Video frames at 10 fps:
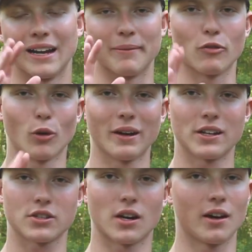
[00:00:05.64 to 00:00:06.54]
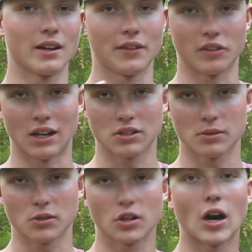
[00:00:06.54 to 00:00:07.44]
Now before we get started, if you're not
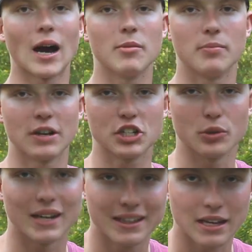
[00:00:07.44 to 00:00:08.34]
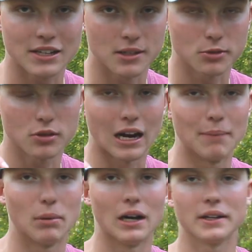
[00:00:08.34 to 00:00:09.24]
subscribed, make sure you hit that
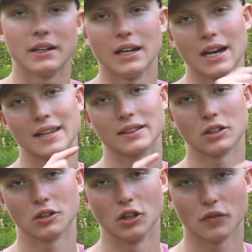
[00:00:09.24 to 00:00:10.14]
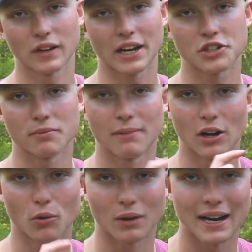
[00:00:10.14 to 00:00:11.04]
subscribe button and the little notification
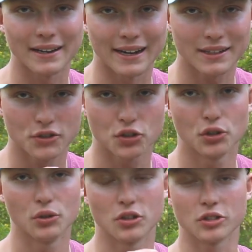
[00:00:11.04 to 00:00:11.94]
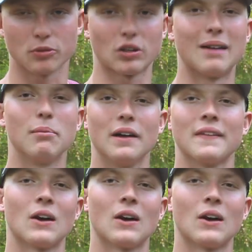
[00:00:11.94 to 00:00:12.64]
bell right next to the subscribe button.